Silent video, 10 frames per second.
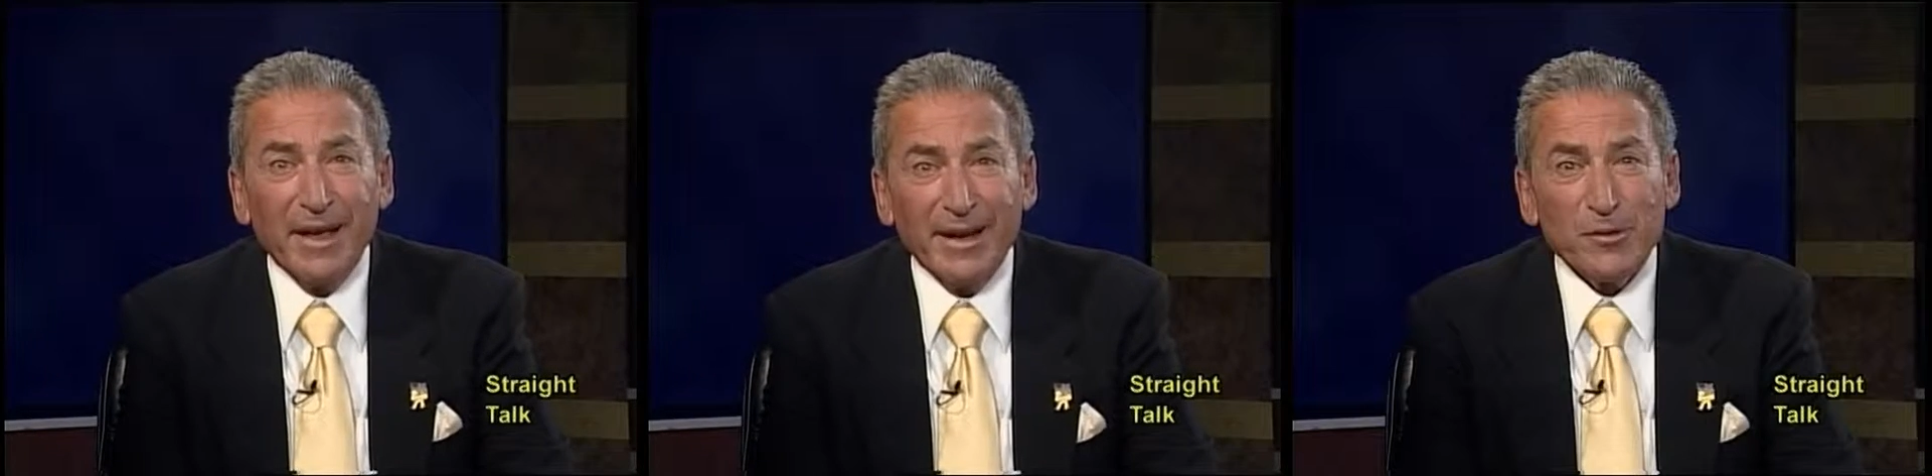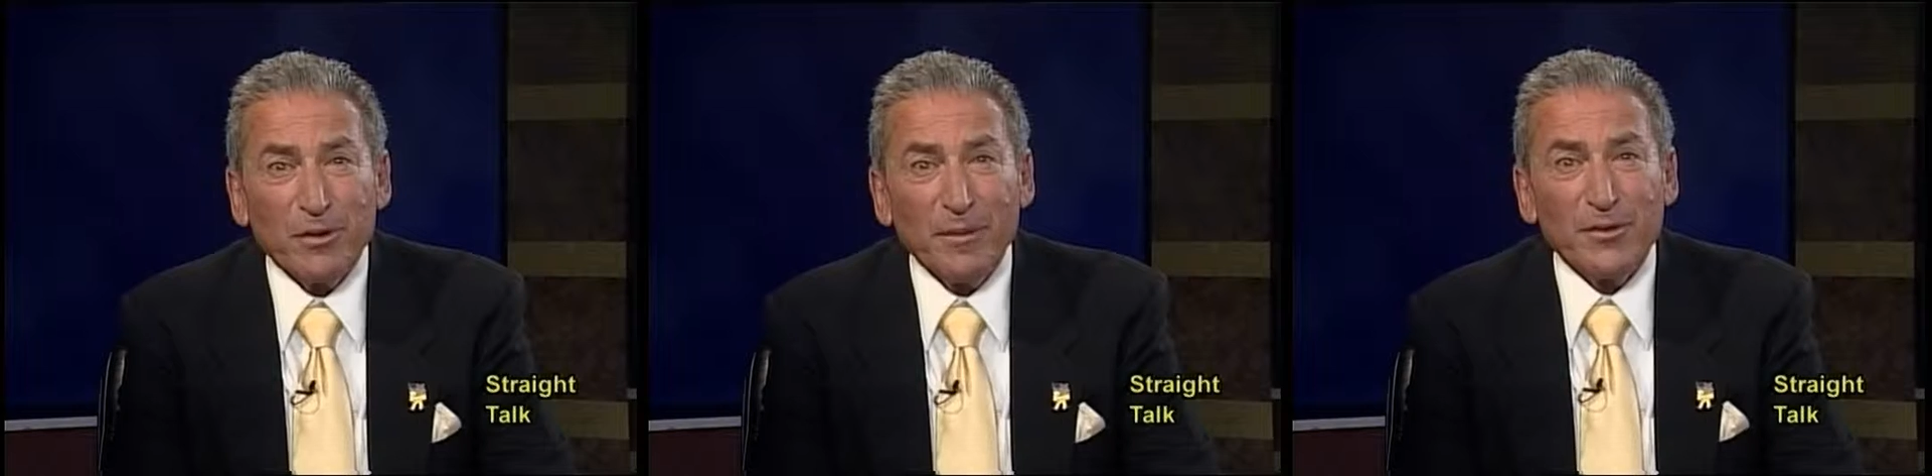and
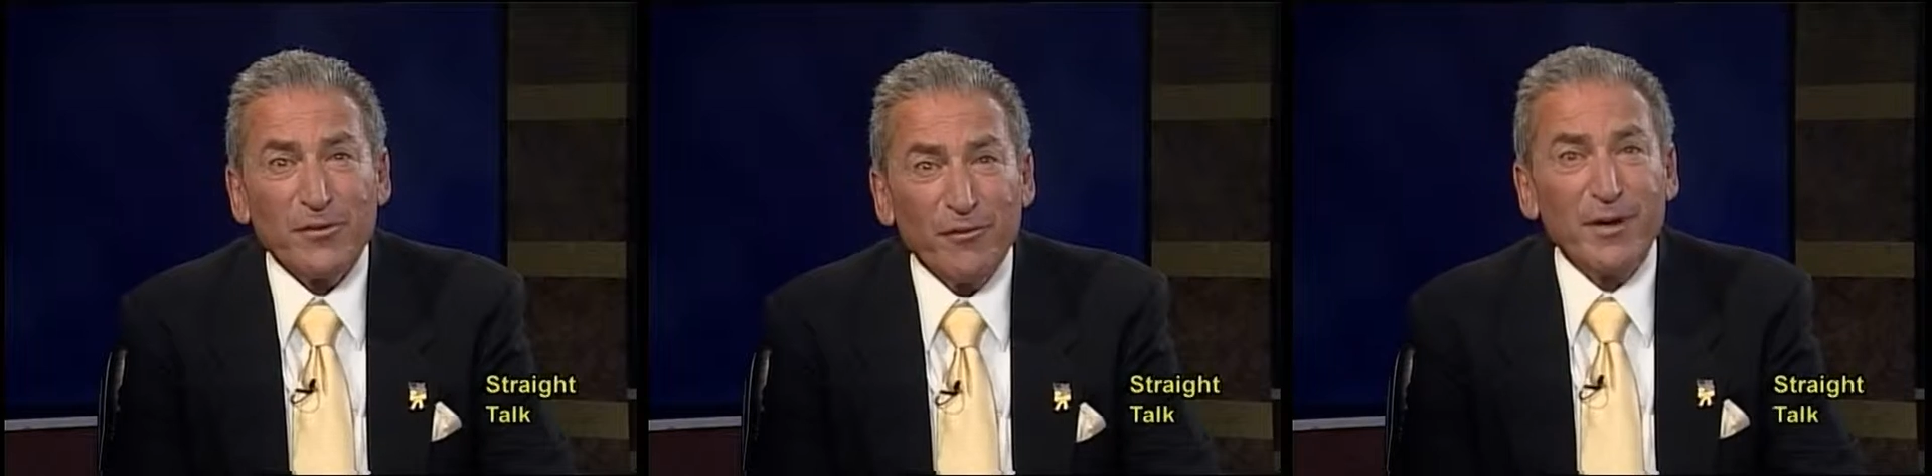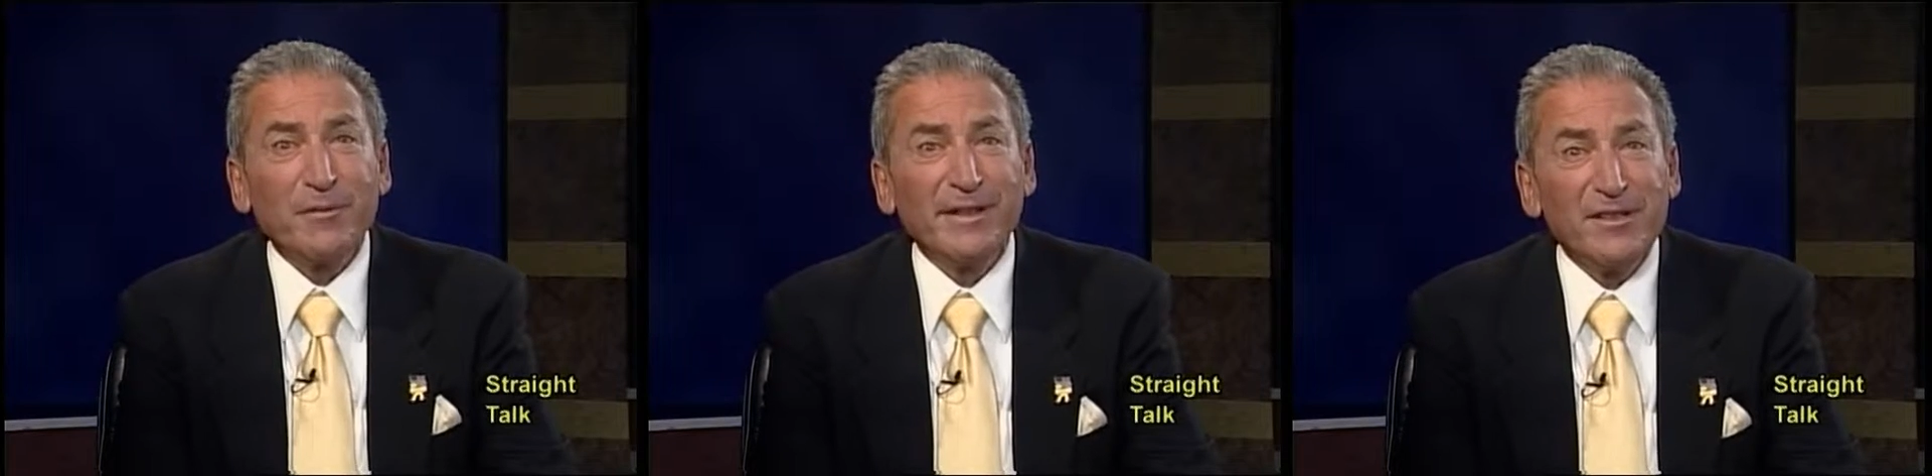is one of the most
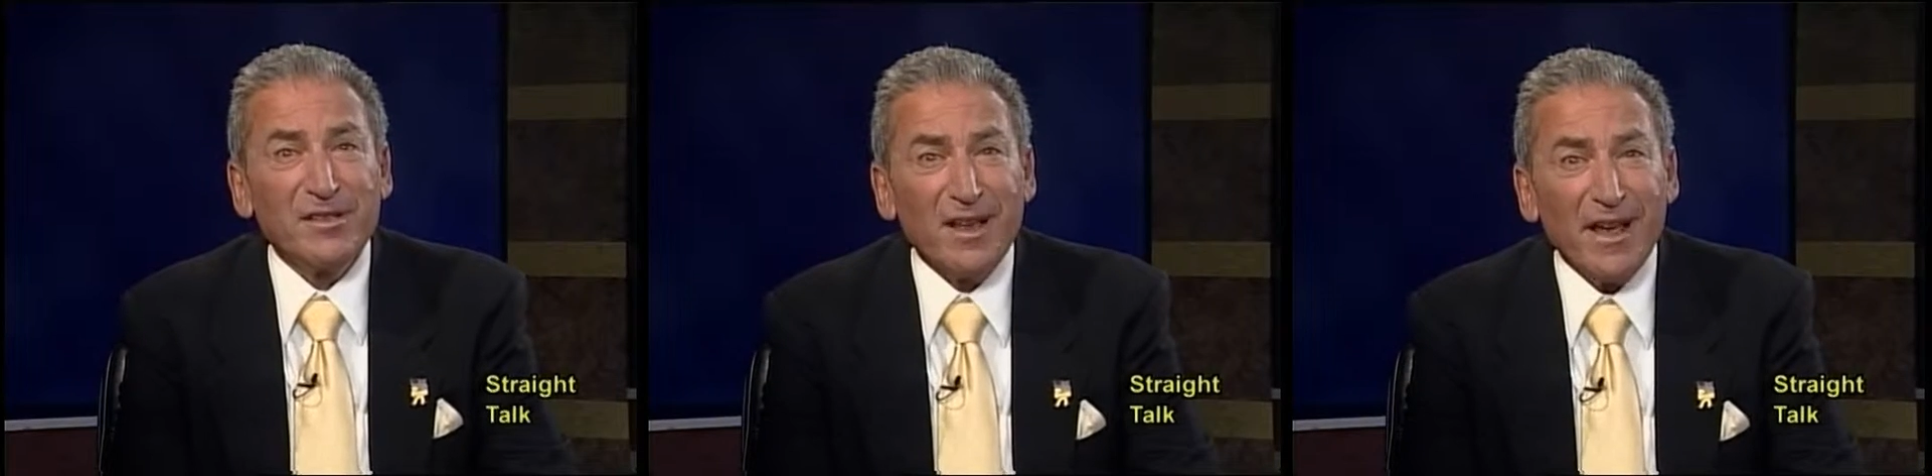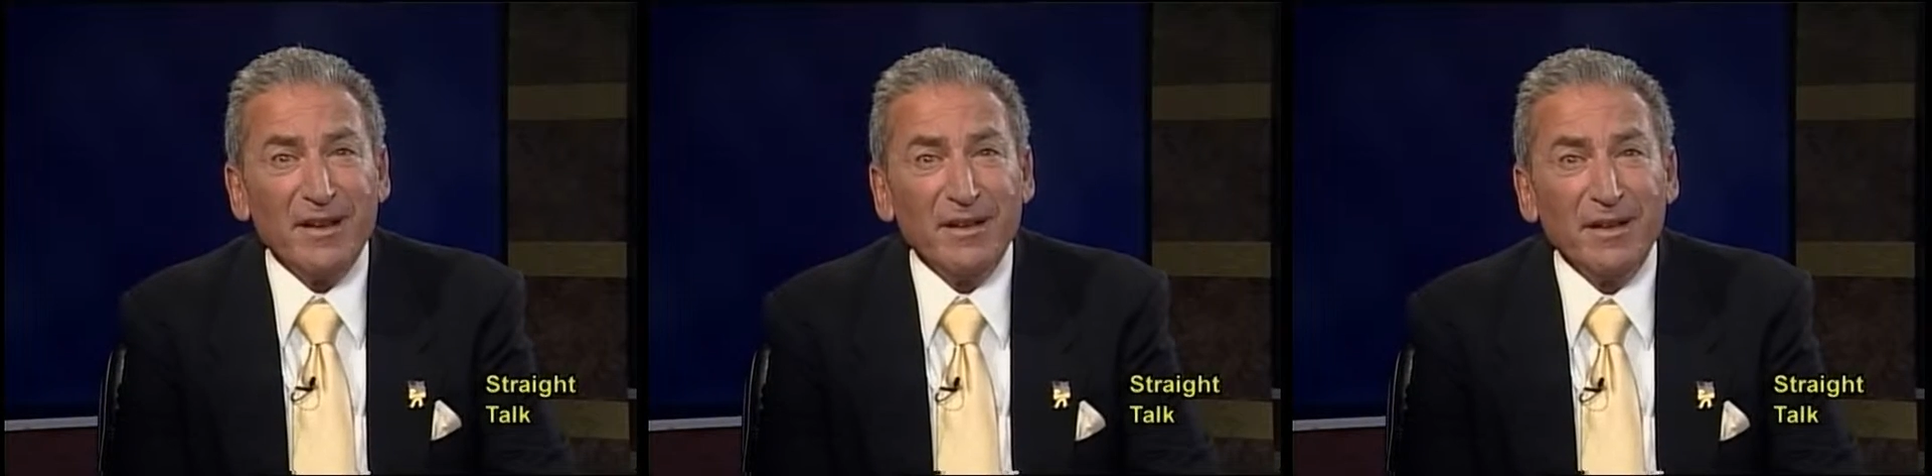frequently
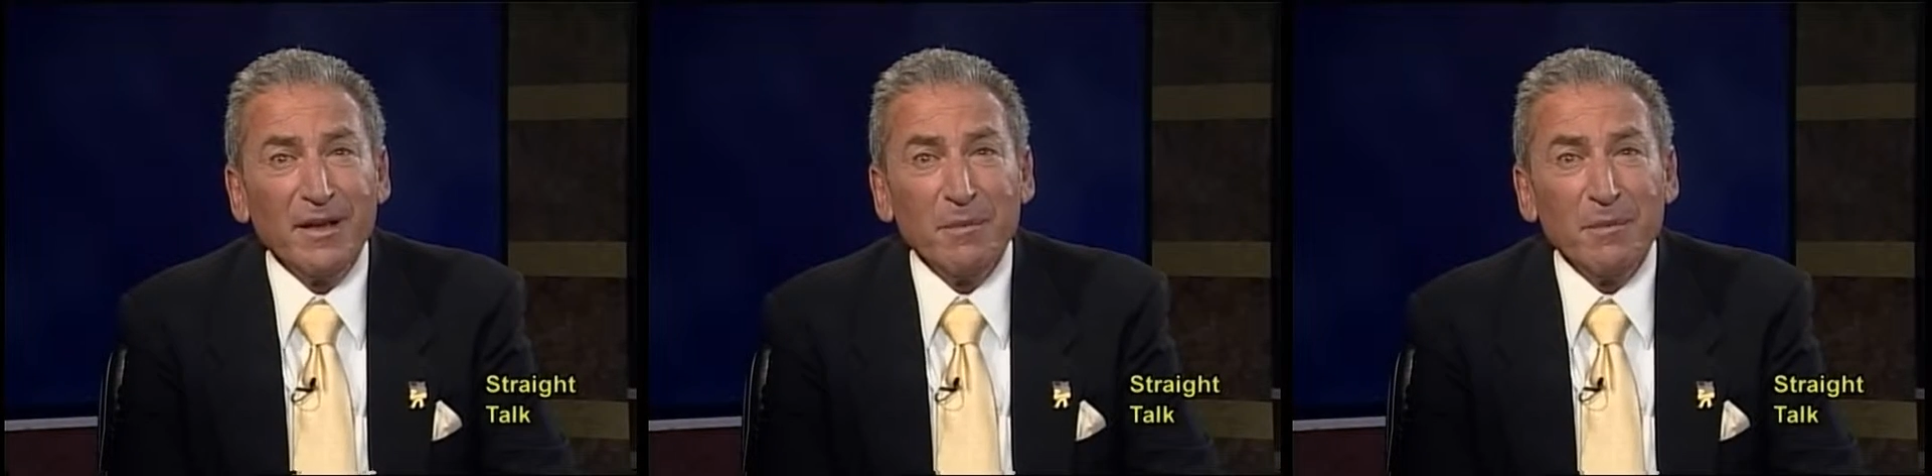cited